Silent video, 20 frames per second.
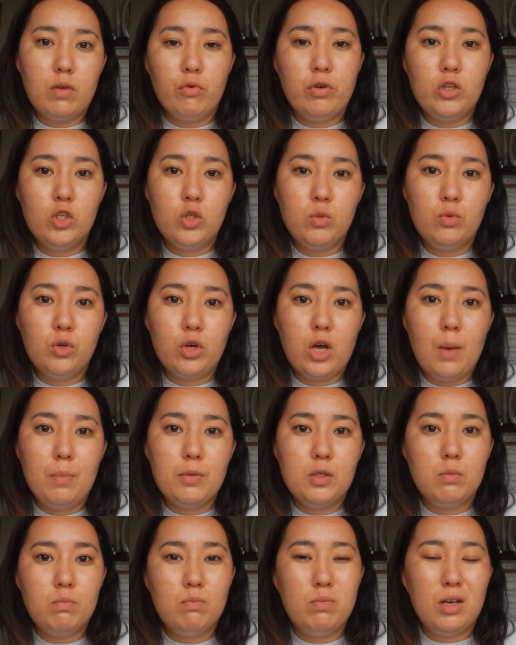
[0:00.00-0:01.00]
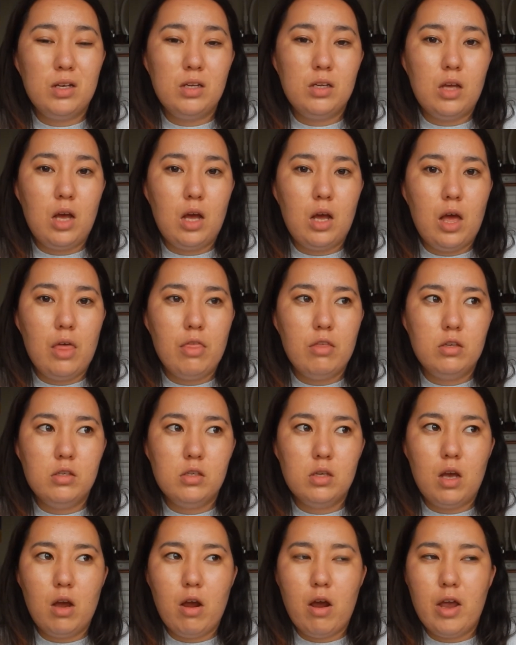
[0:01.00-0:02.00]
reusable cups, but
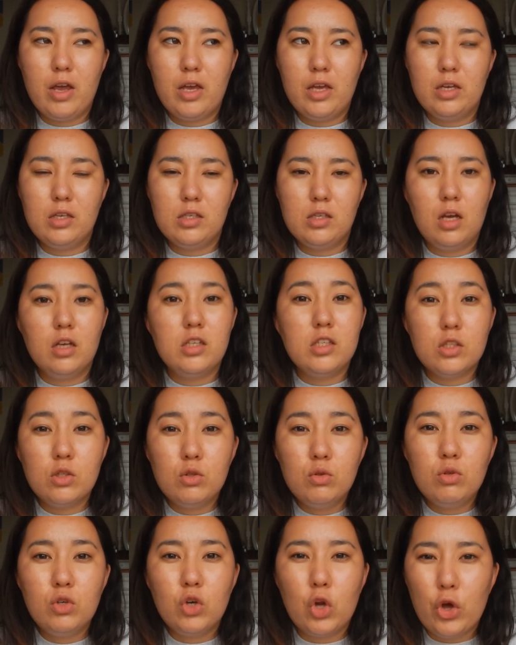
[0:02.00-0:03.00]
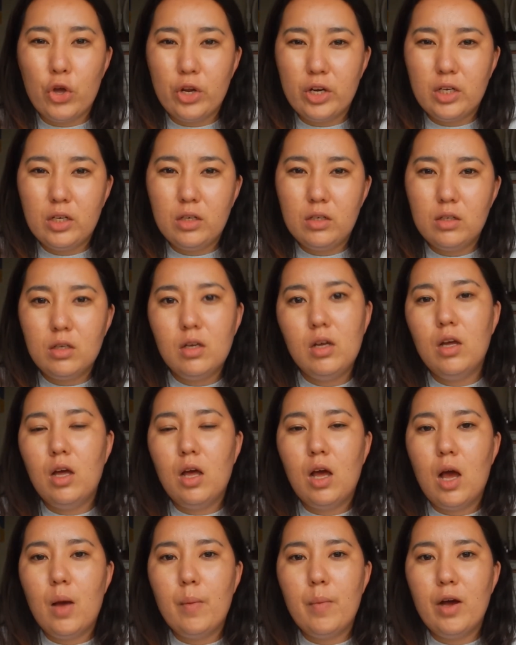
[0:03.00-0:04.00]
others are still learning
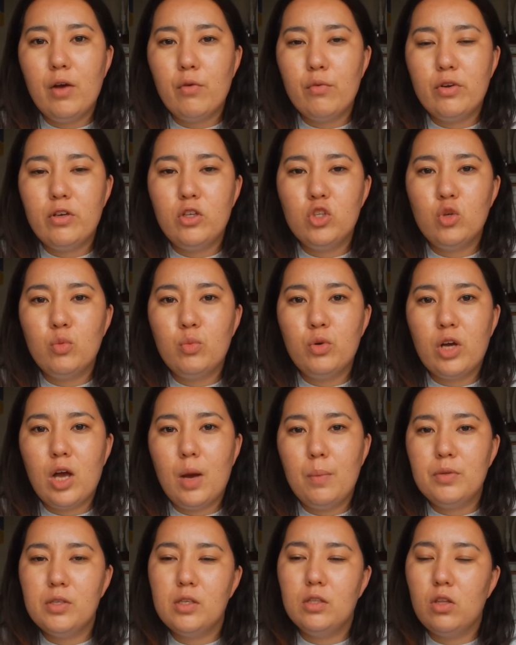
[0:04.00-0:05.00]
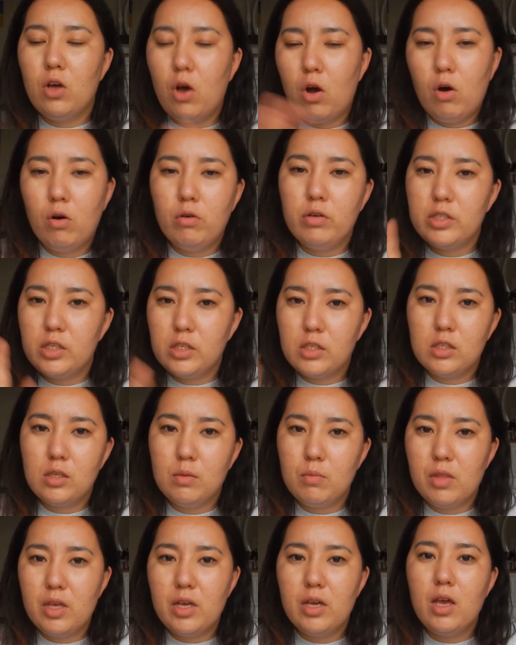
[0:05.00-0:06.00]
about reusable cups and the whole
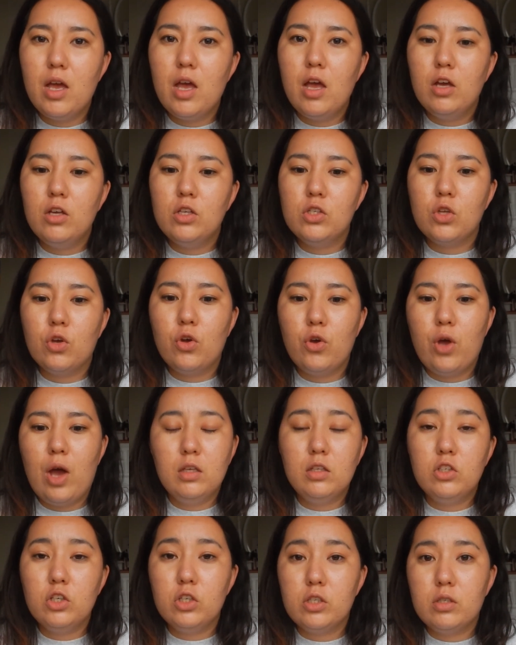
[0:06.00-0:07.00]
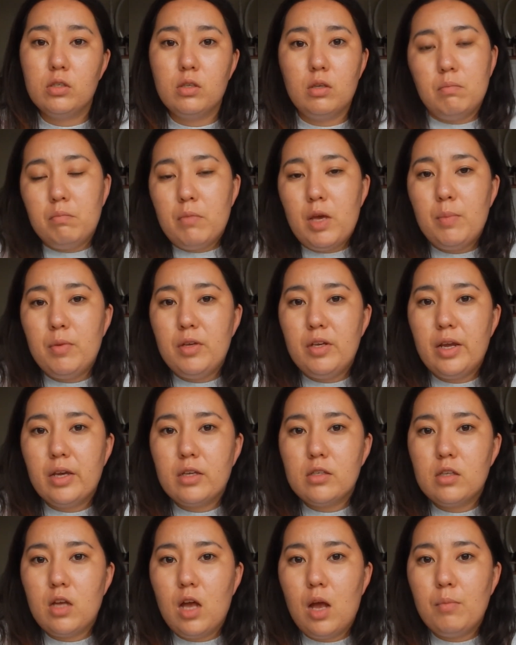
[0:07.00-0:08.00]
system there. So just maybe
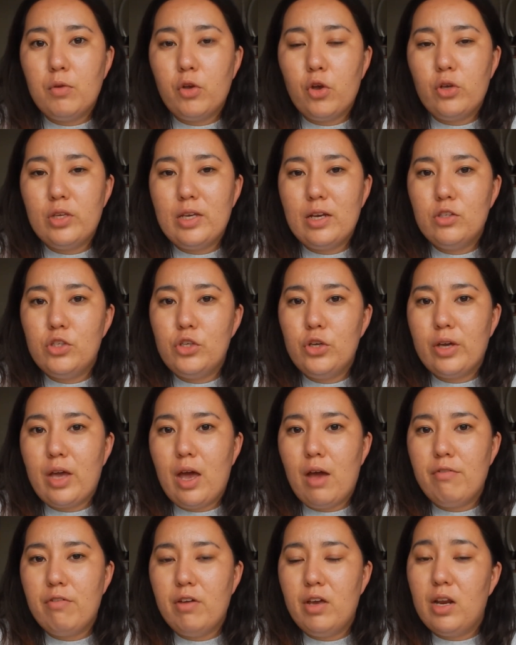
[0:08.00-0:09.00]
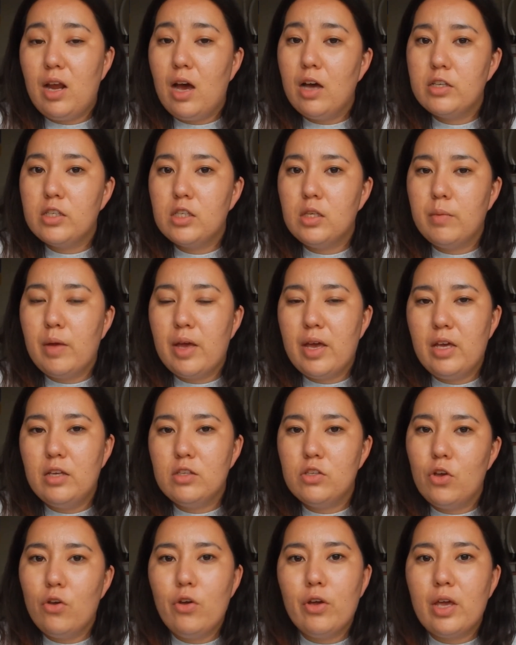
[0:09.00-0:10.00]
next time go down to your cafe and ask them, hey,
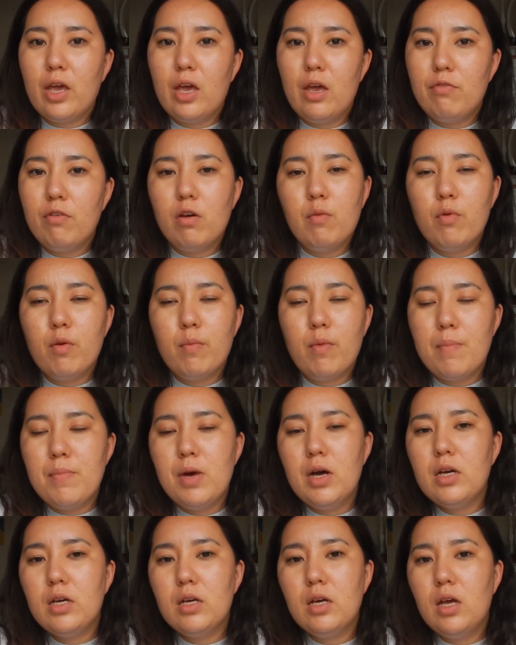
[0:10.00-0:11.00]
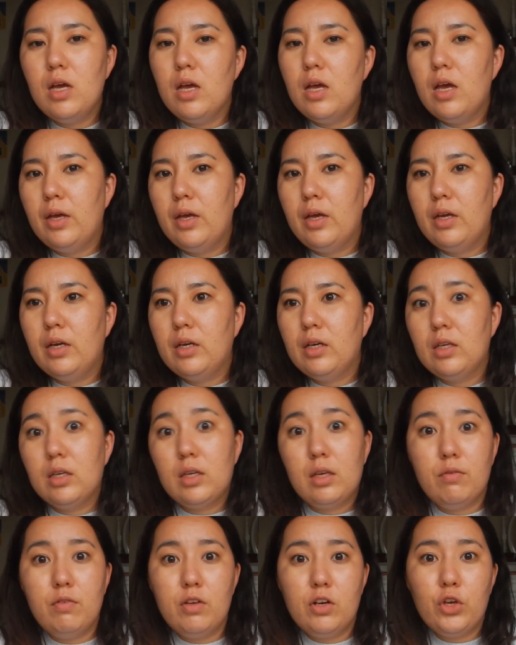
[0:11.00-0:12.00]
is it okay if I bring my mug, and
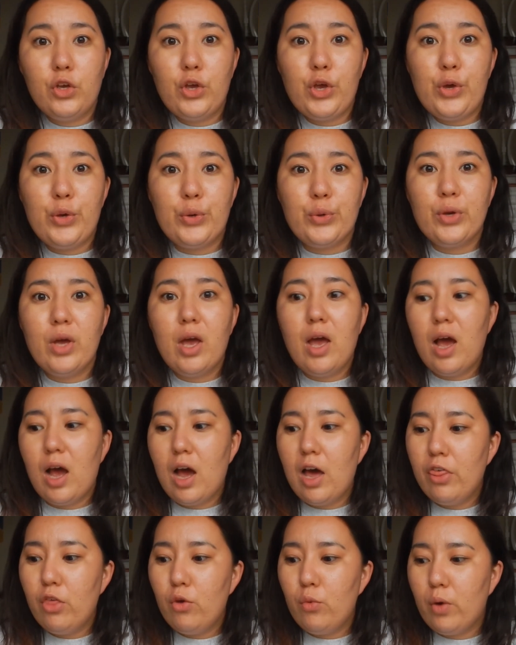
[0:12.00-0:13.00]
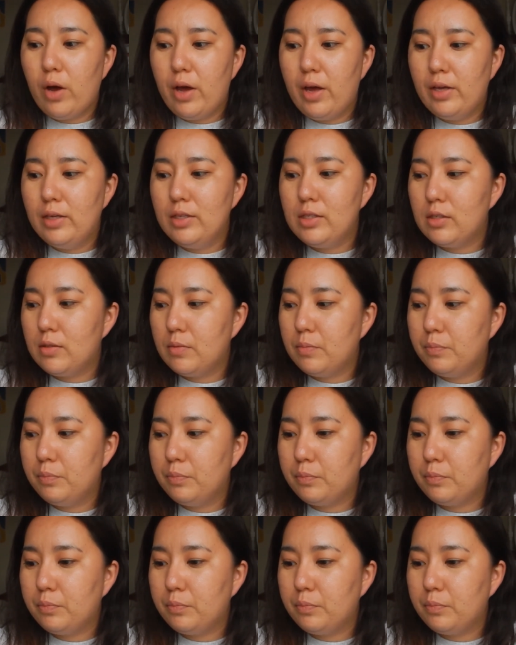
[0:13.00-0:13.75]
give it a go. Otherwise,